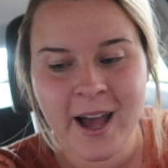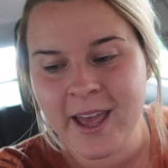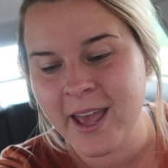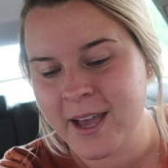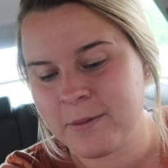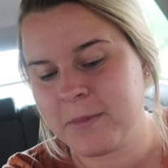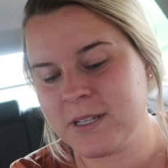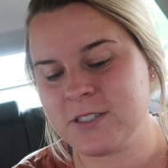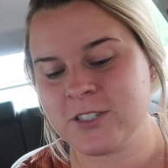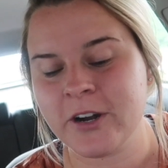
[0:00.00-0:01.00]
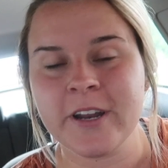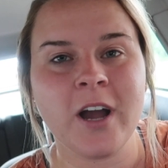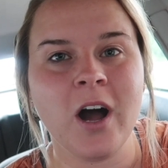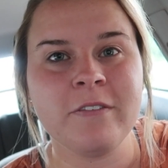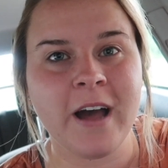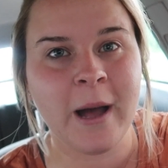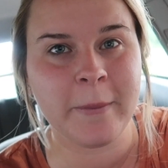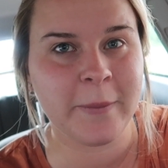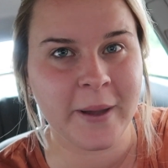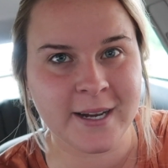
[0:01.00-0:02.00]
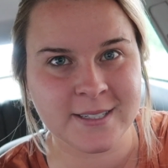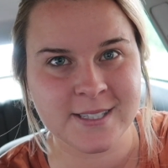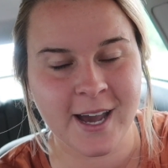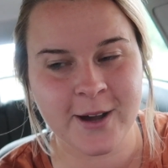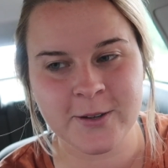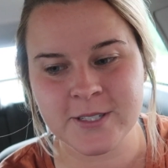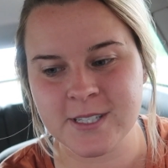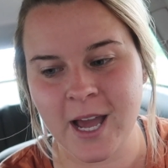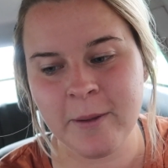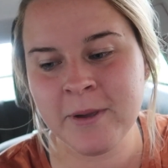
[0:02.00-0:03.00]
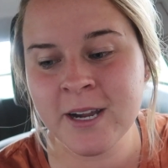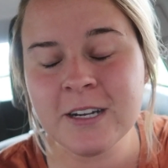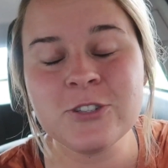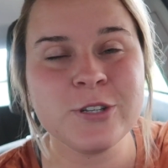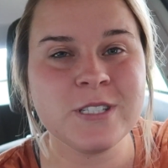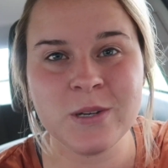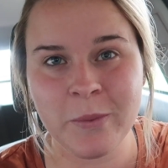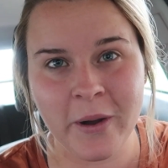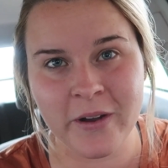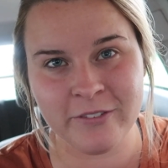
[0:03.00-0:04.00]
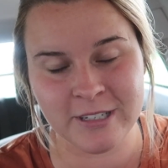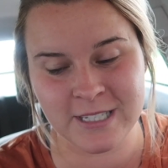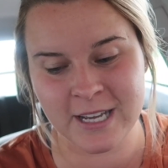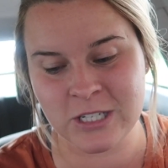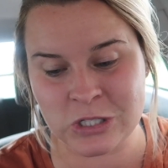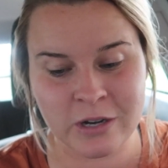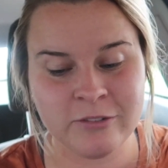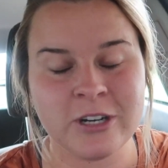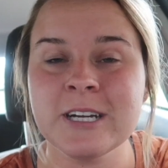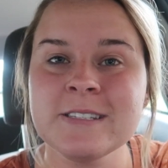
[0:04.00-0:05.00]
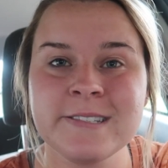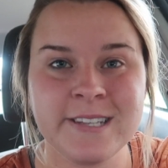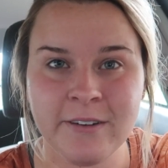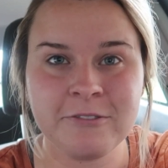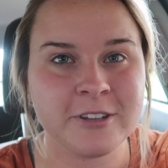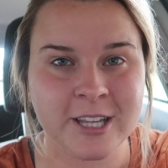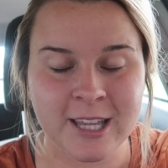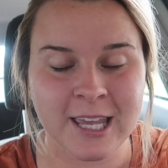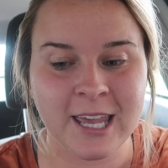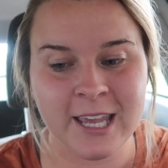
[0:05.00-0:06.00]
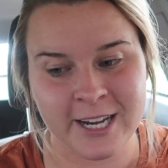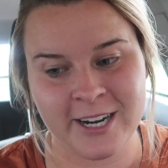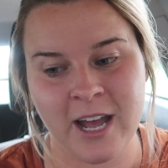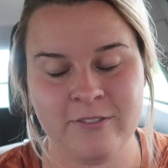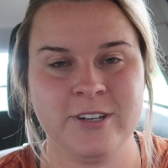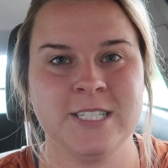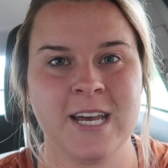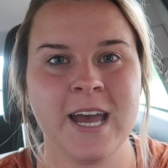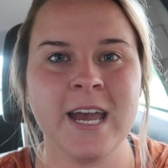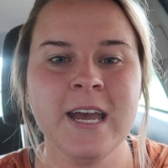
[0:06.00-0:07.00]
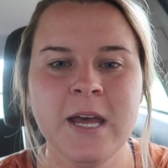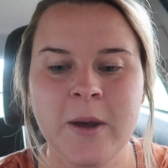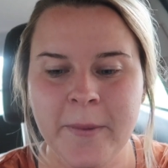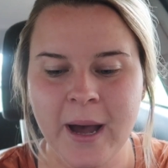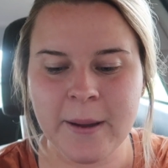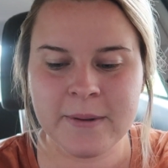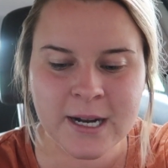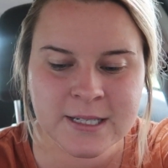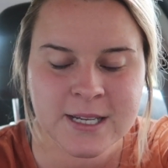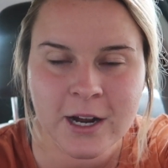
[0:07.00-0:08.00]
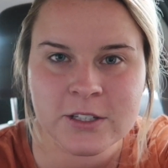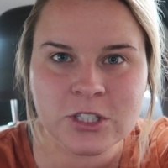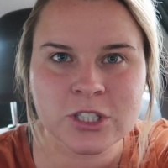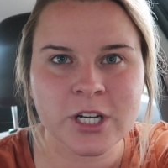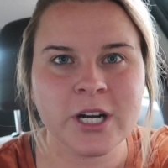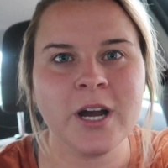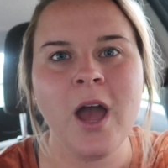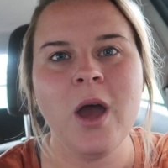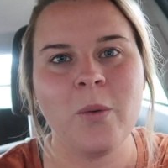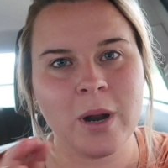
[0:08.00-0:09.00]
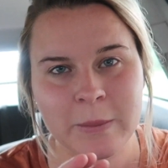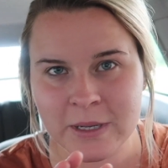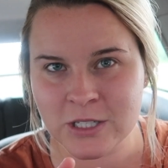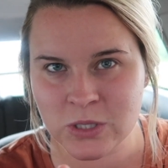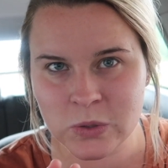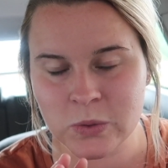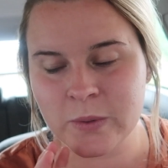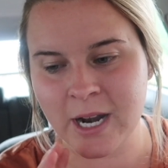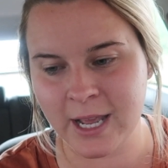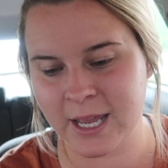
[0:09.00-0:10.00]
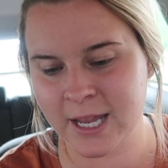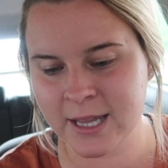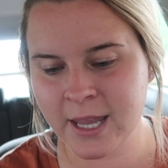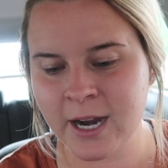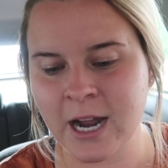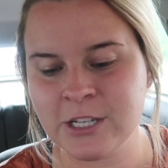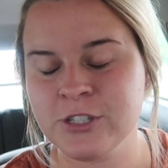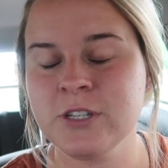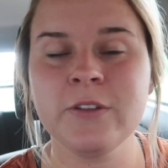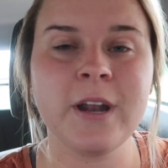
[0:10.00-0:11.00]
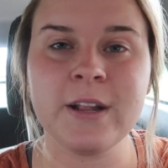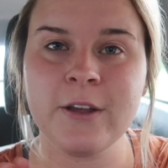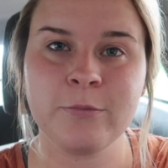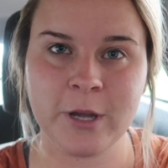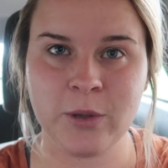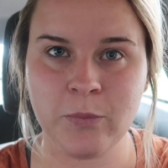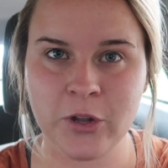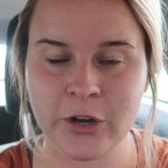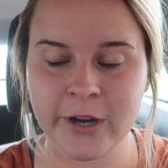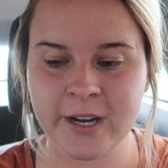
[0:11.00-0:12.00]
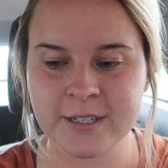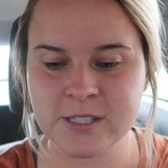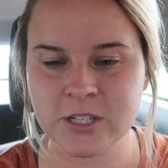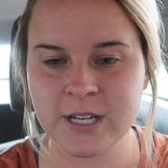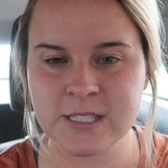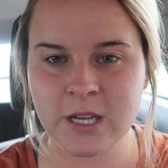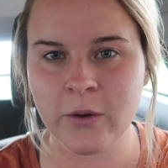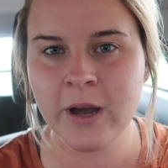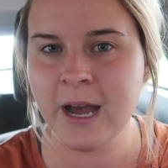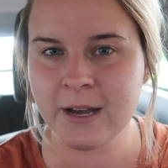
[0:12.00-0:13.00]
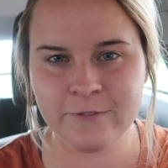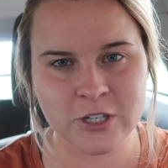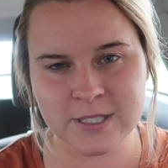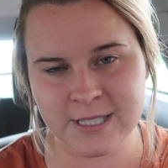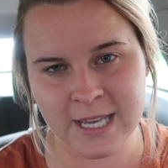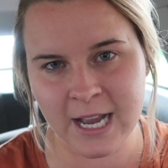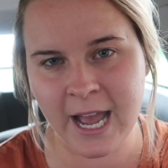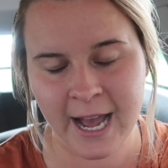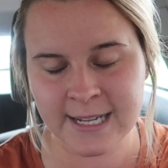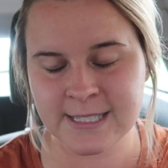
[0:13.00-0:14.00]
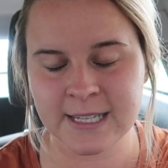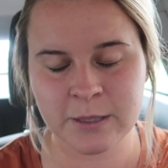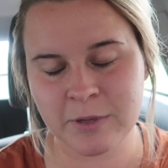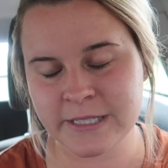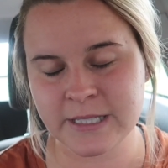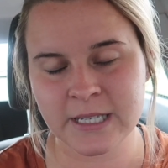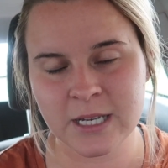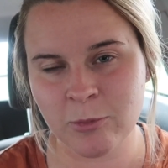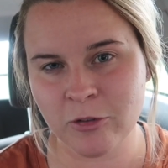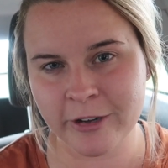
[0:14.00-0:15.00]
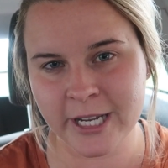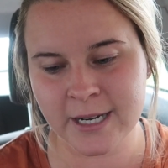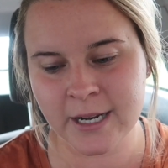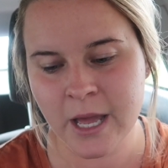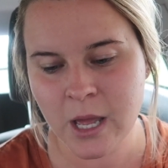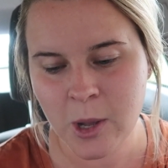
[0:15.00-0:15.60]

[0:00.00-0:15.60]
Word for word: I am starting off at my parents' house. I'm here just about every day. Trevor is definitely here every day, but I'm not entirely sure what I'm gonna do when I get in there. I just know that I left my computer here yesterday, so first thing I had to like basically come over here.